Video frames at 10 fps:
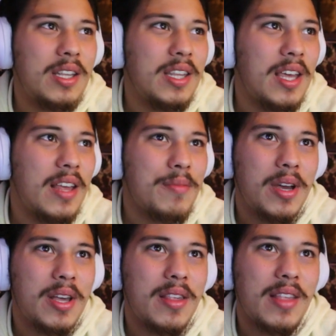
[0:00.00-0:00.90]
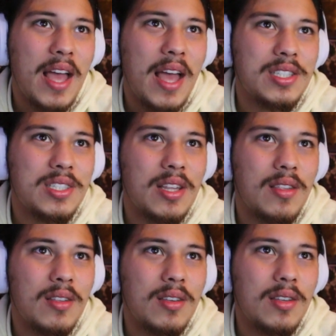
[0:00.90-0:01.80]
He has a mustache.
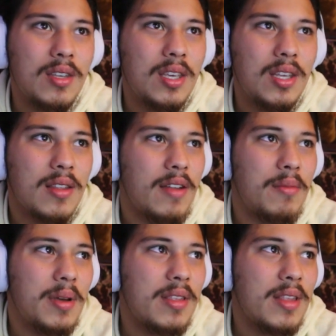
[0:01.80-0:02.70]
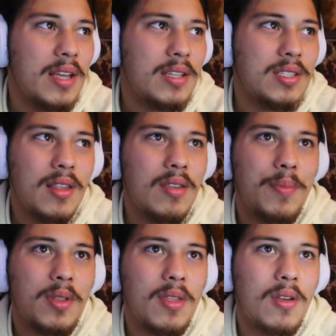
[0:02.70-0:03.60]
He doesn't have a mustache, does he? Where did
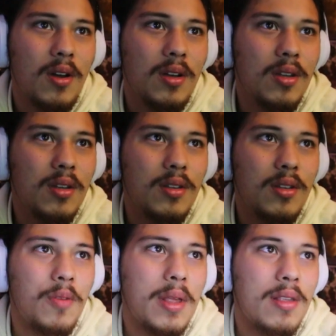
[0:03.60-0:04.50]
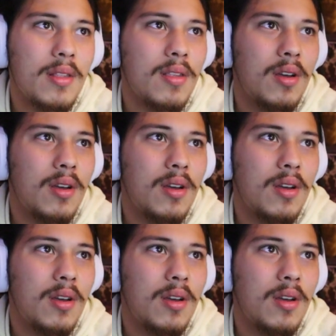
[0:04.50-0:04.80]
I put the song? Nope, that's not the